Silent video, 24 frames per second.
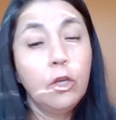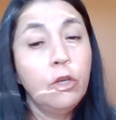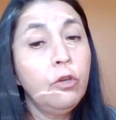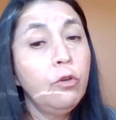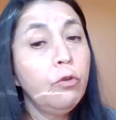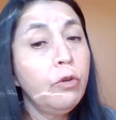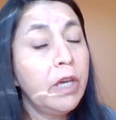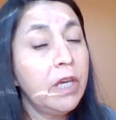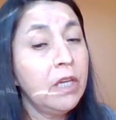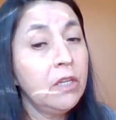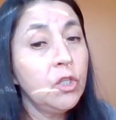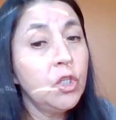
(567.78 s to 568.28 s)

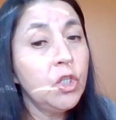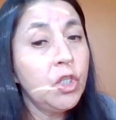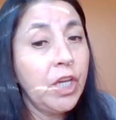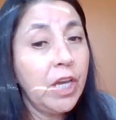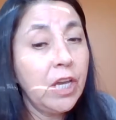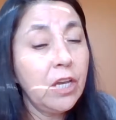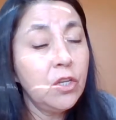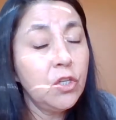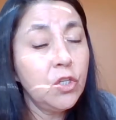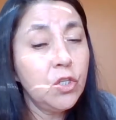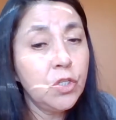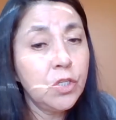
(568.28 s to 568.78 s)
You can
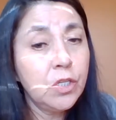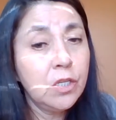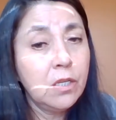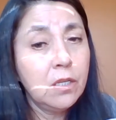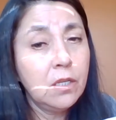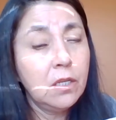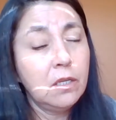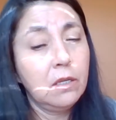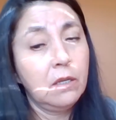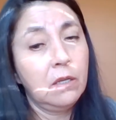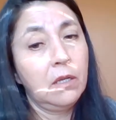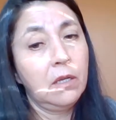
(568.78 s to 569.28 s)
change
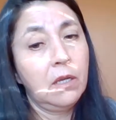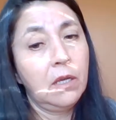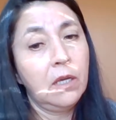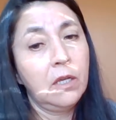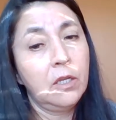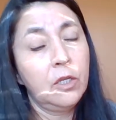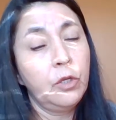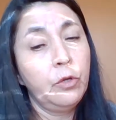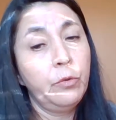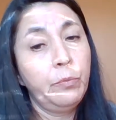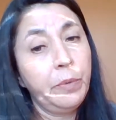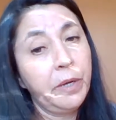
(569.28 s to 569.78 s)
it
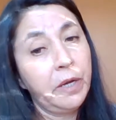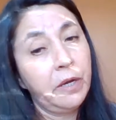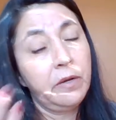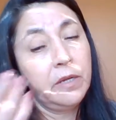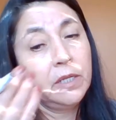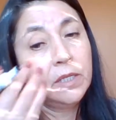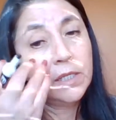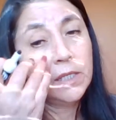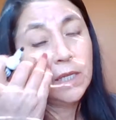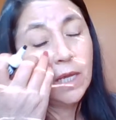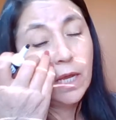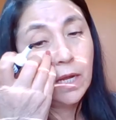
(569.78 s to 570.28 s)
and your
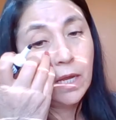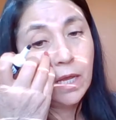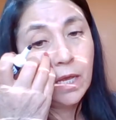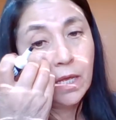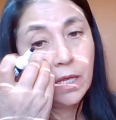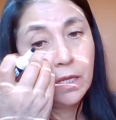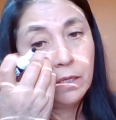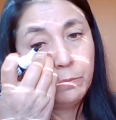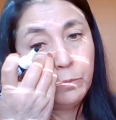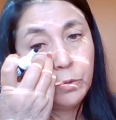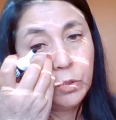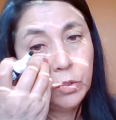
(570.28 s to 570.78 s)
parents can
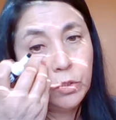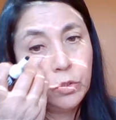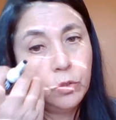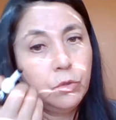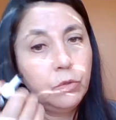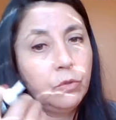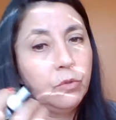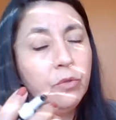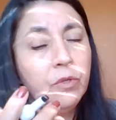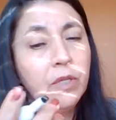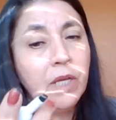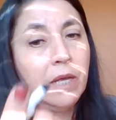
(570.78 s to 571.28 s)
help you
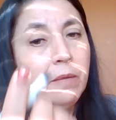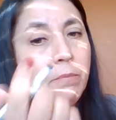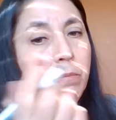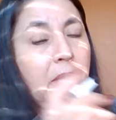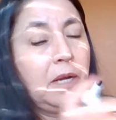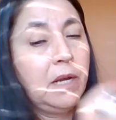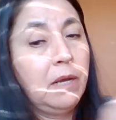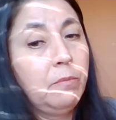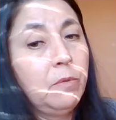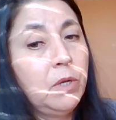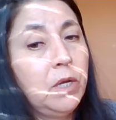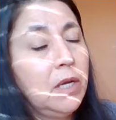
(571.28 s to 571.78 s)
to do that,
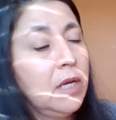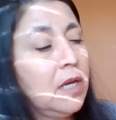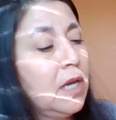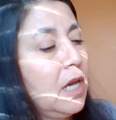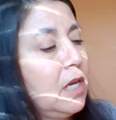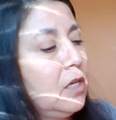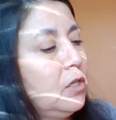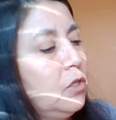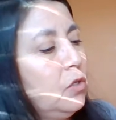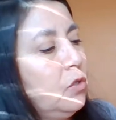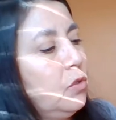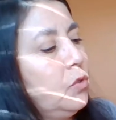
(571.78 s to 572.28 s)
but I'm going to
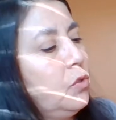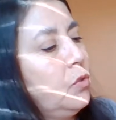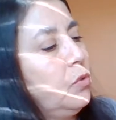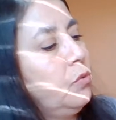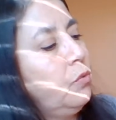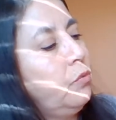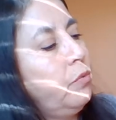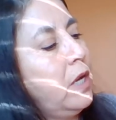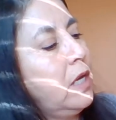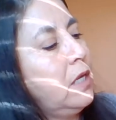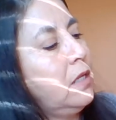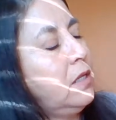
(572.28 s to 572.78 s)
guide you
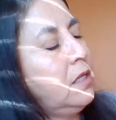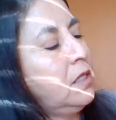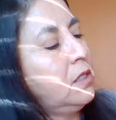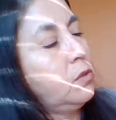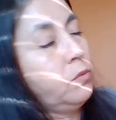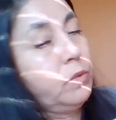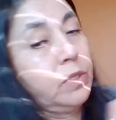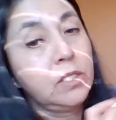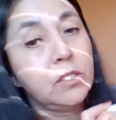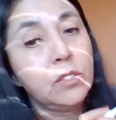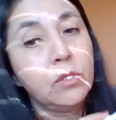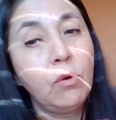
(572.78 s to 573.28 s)
to write
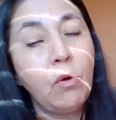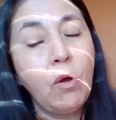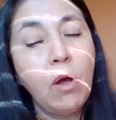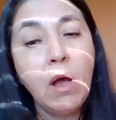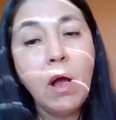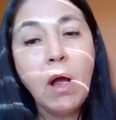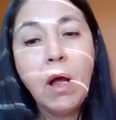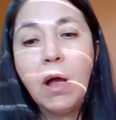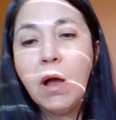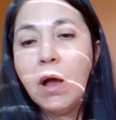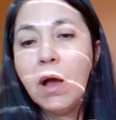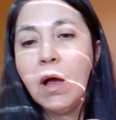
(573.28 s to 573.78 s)
this one. So
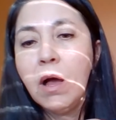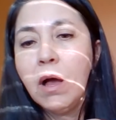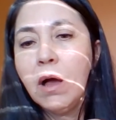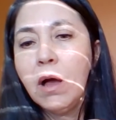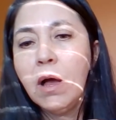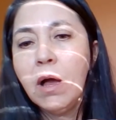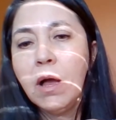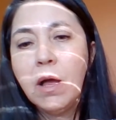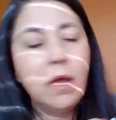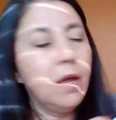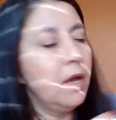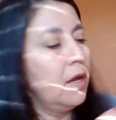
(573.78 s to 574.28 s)

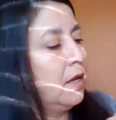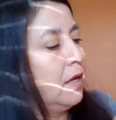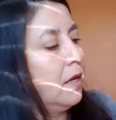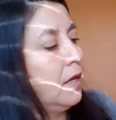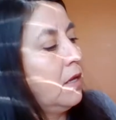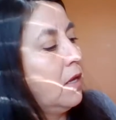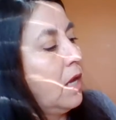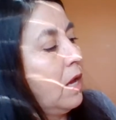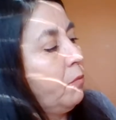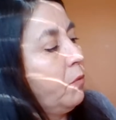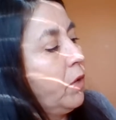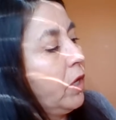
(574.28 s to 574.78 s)

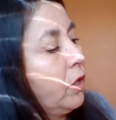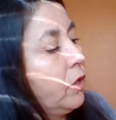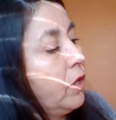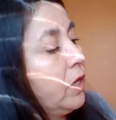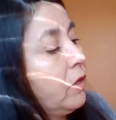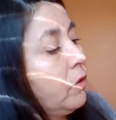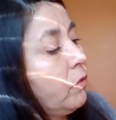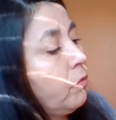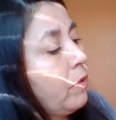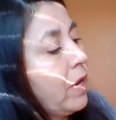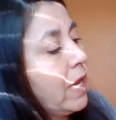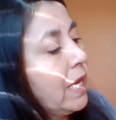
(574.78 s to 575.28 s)
we're
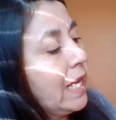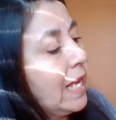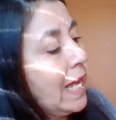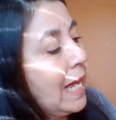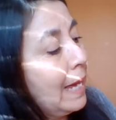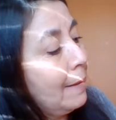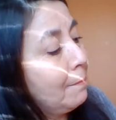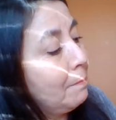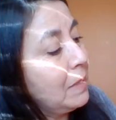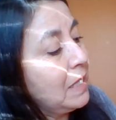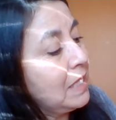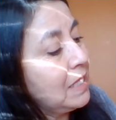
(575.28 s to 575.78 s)
going to write
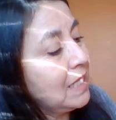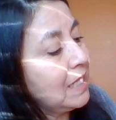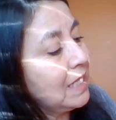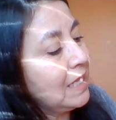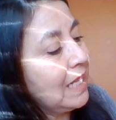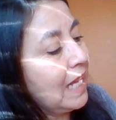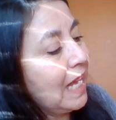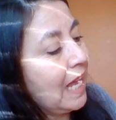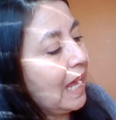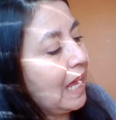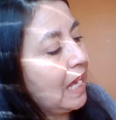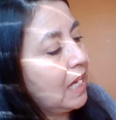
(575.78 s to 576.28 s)

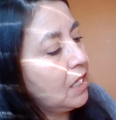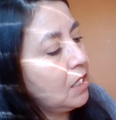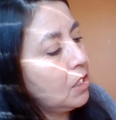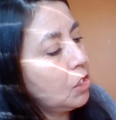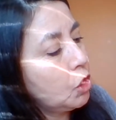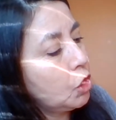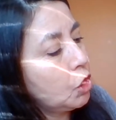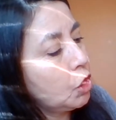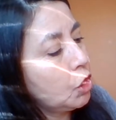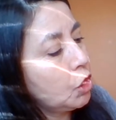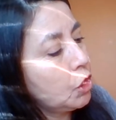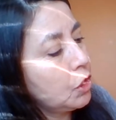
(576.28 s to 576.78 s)
capital
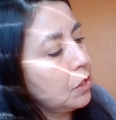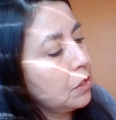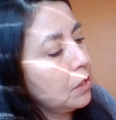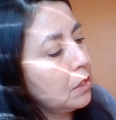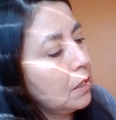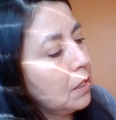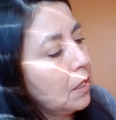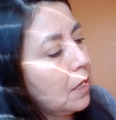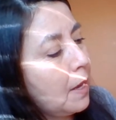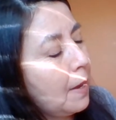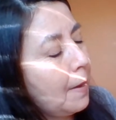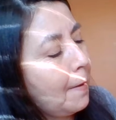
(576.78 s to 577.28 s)
H
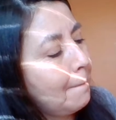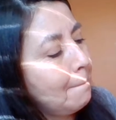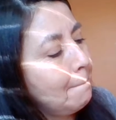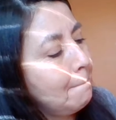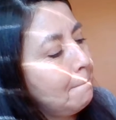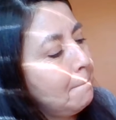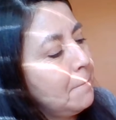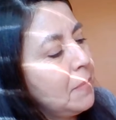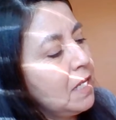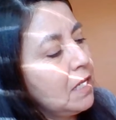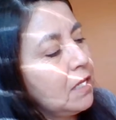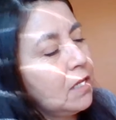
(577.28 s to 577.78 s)

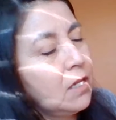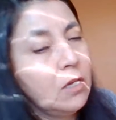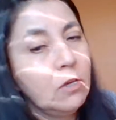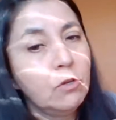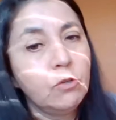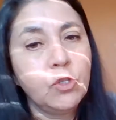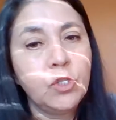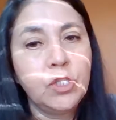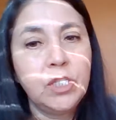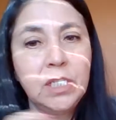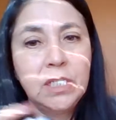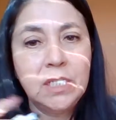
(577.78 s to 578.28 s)

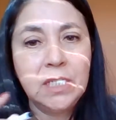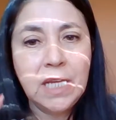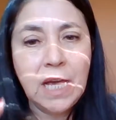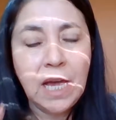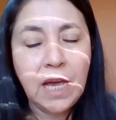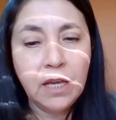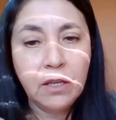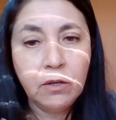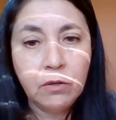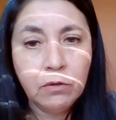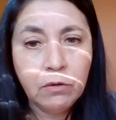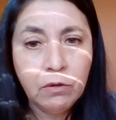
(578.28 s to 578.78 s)
because the
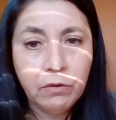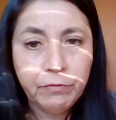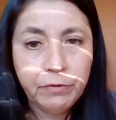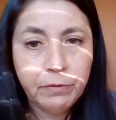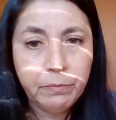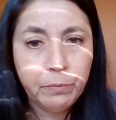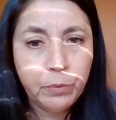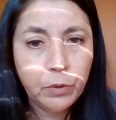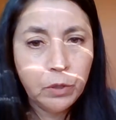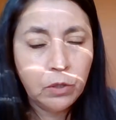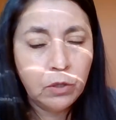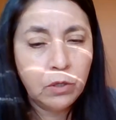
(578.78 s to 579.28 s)
title of a
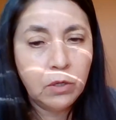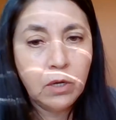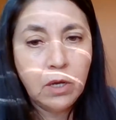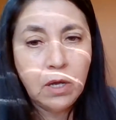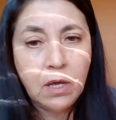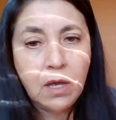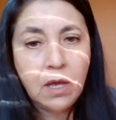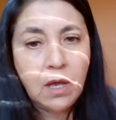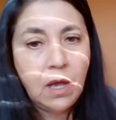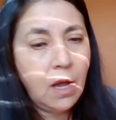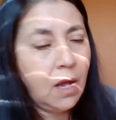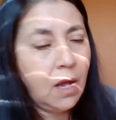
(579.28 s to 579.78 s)
book